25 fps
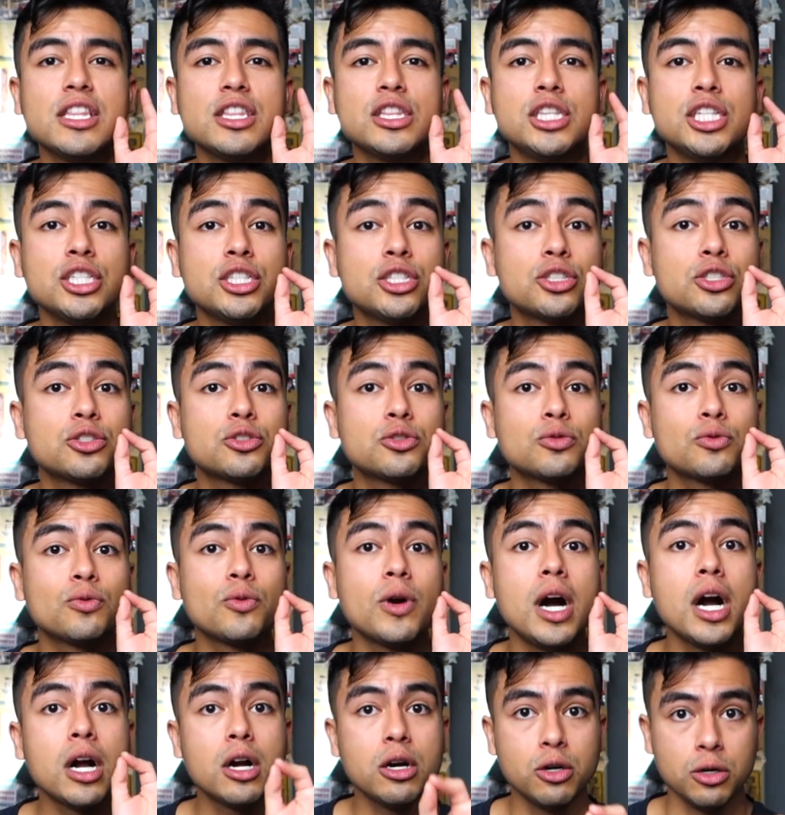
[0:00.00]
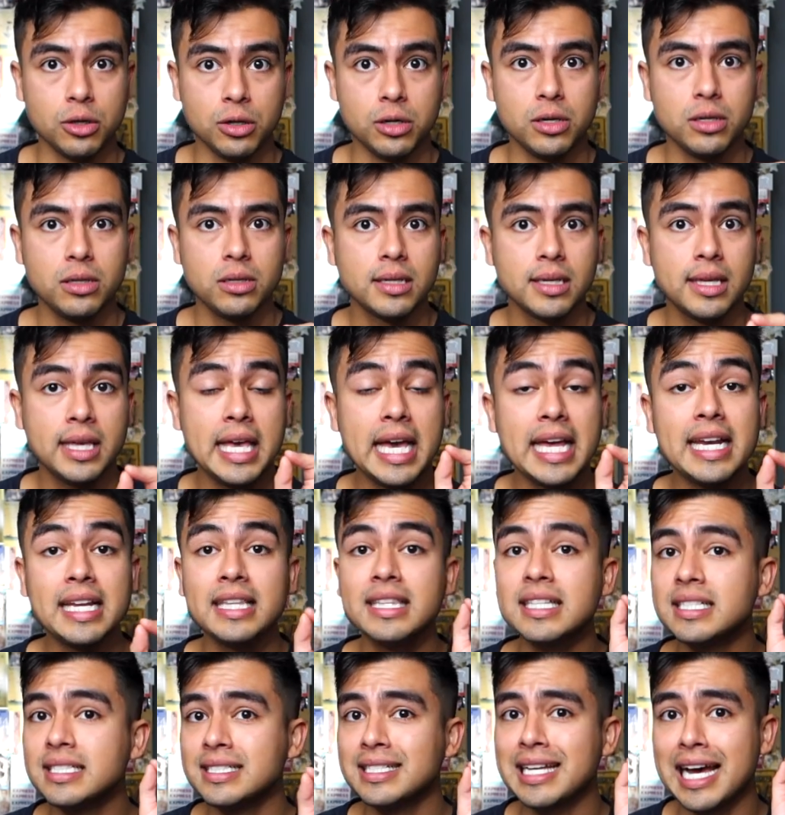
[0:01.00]
the struggle getting
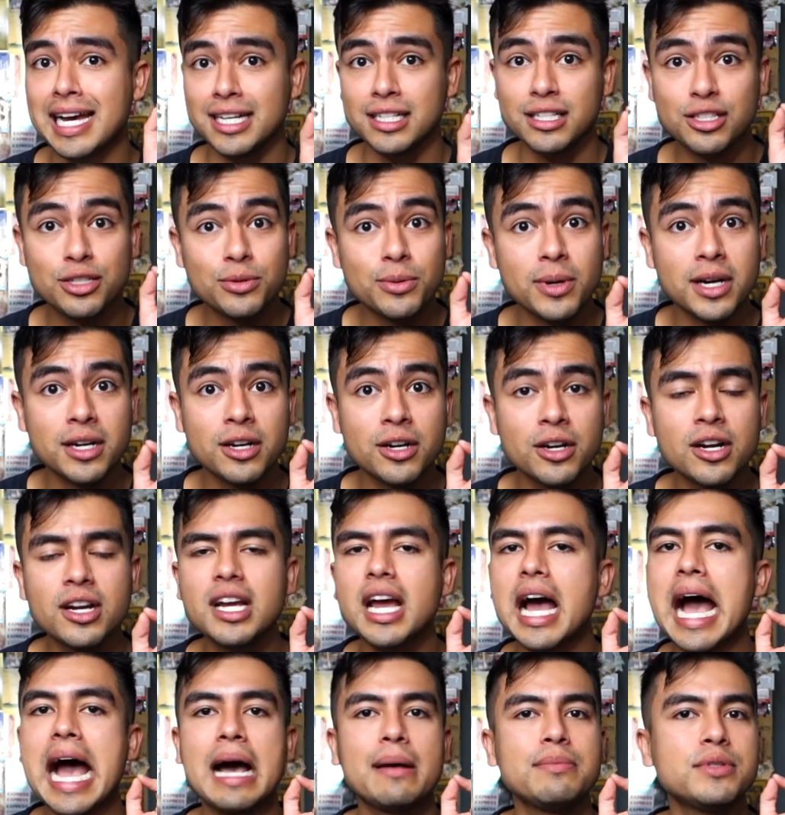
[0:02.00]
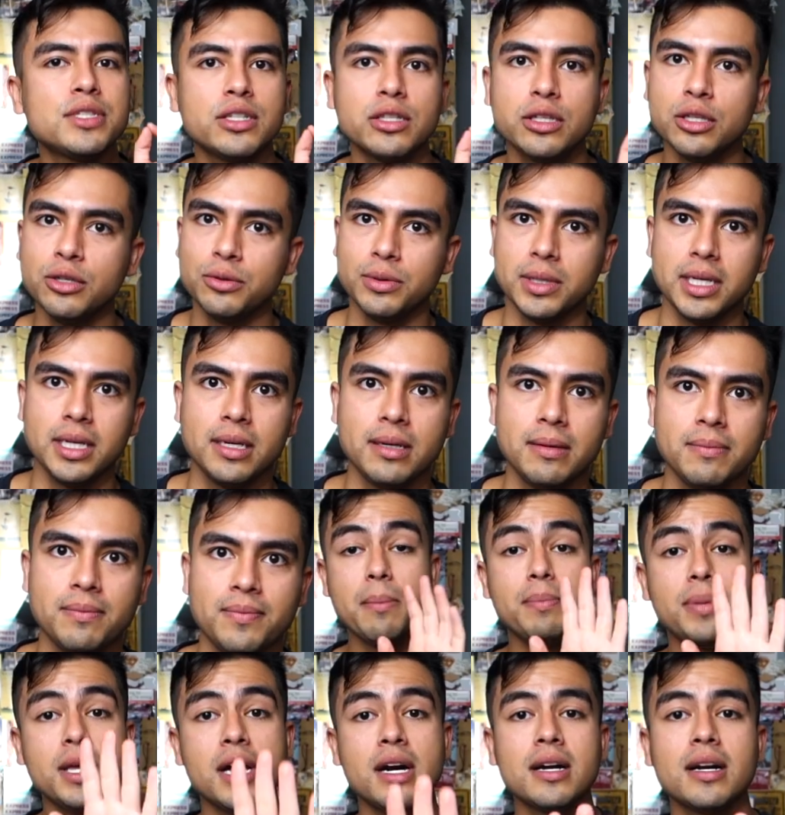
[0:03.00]
this tattoo on her? Absolutely.
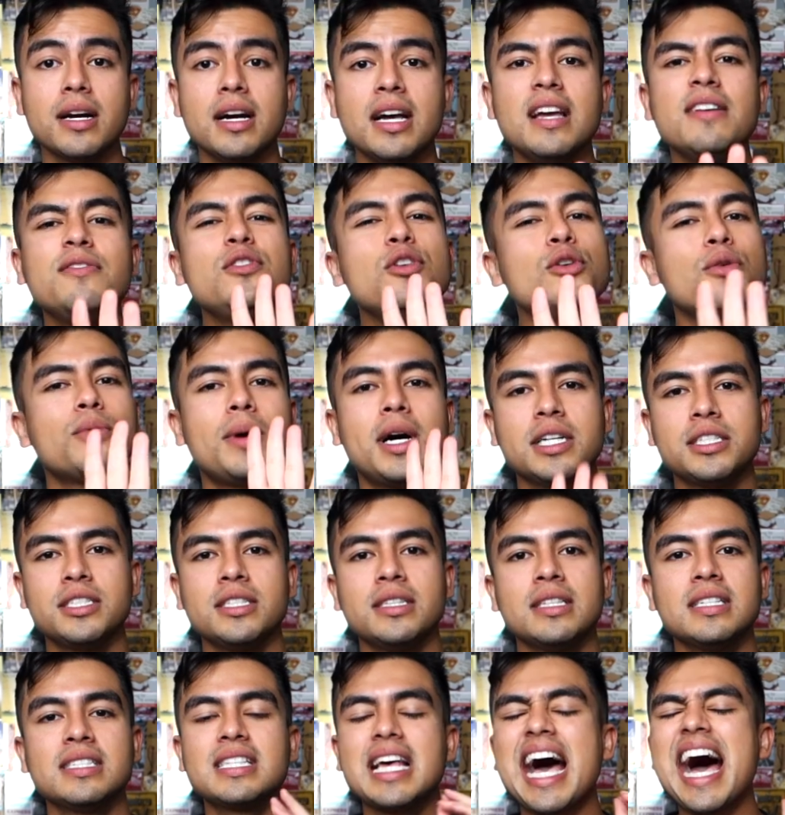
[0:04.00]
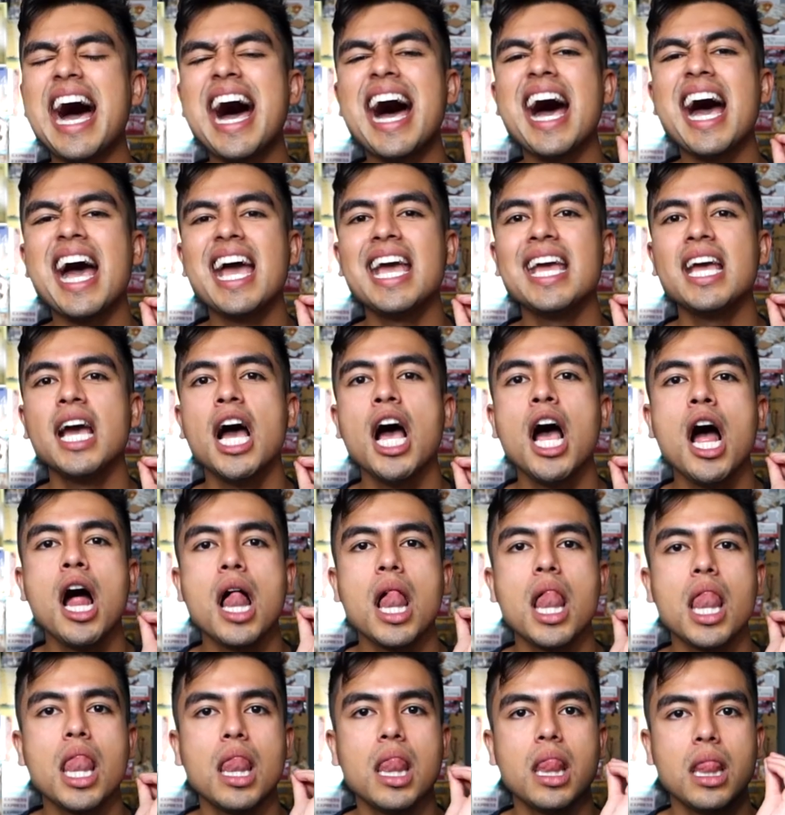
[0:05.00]
Bianca, if you are watching this, I
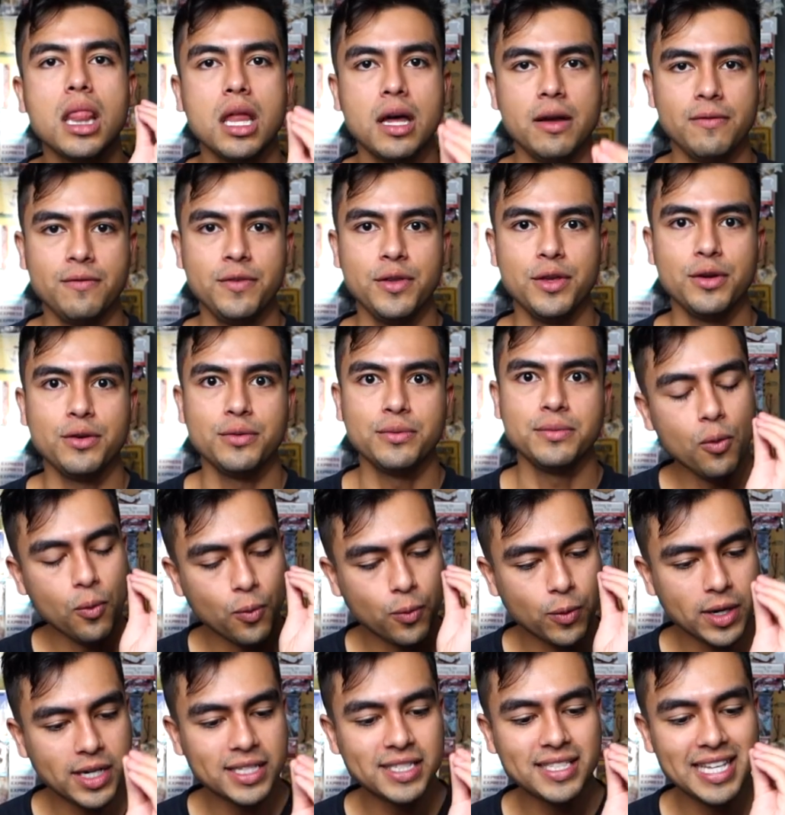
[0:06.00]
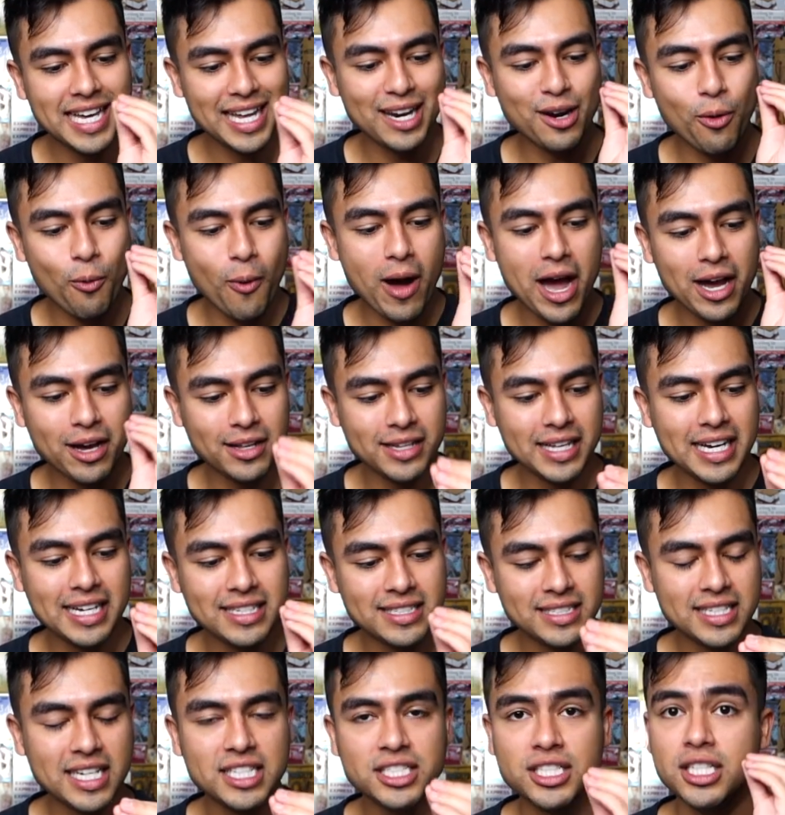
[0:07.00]
love you. Was that a wild
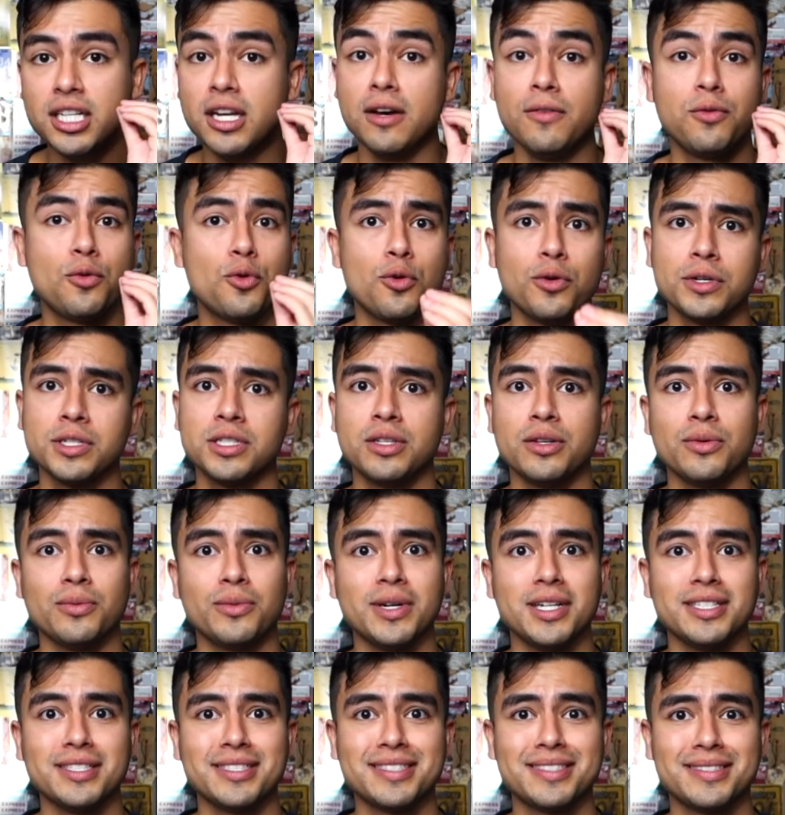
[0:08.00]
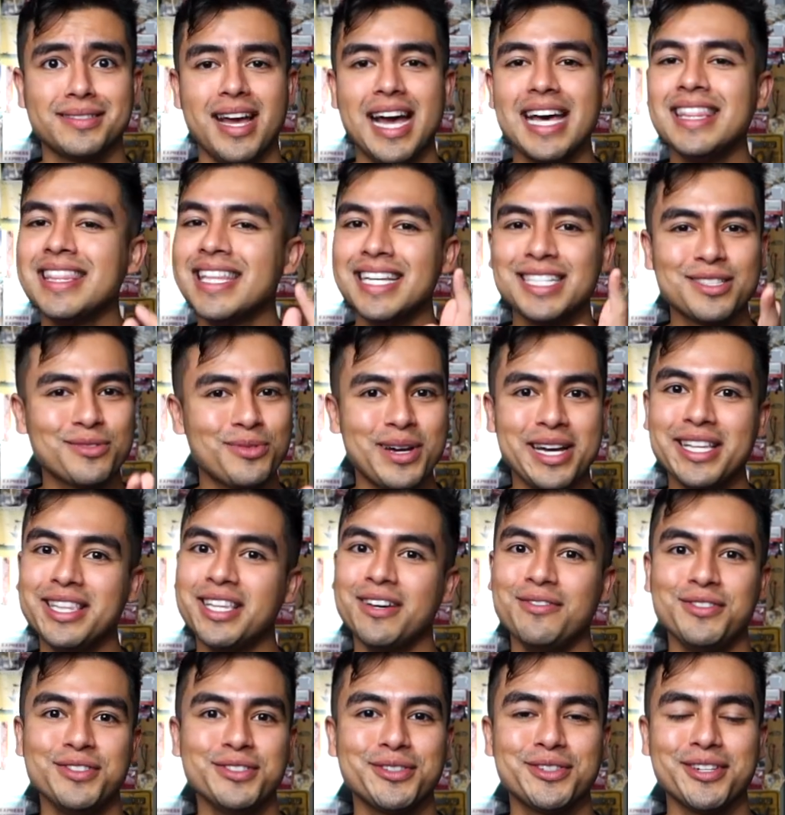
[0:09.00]
ass session? Of course it was. And that's why I
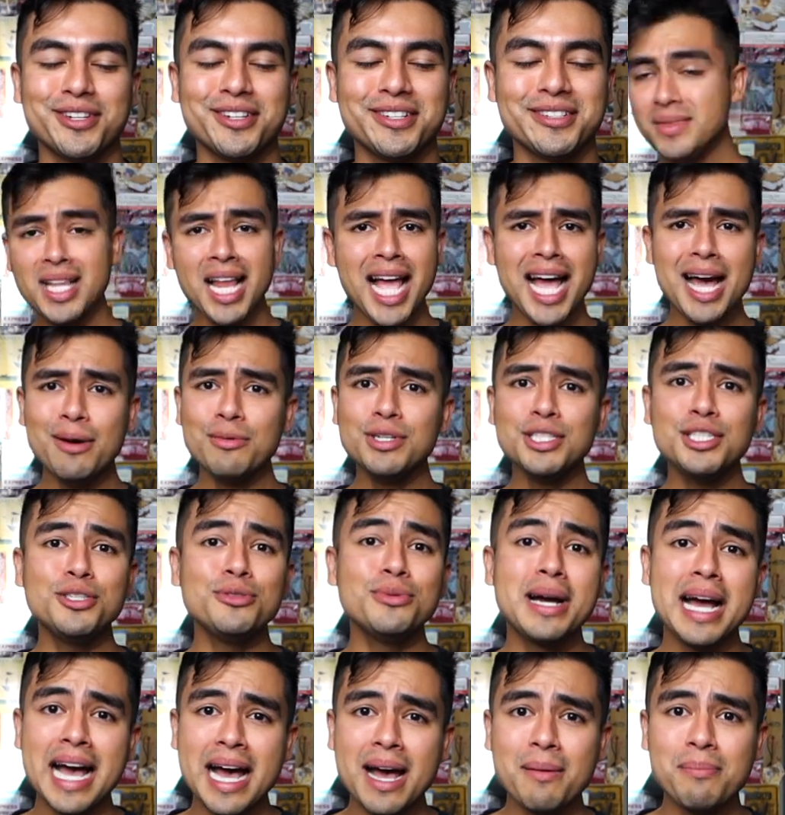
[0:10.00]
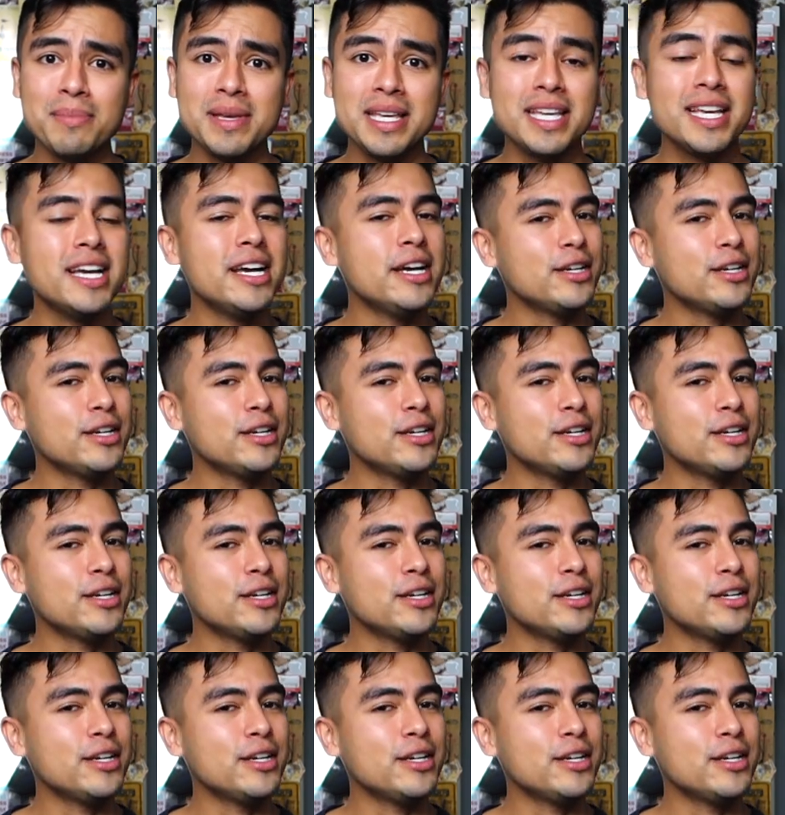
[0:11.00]
love you, girl. I wish you a happy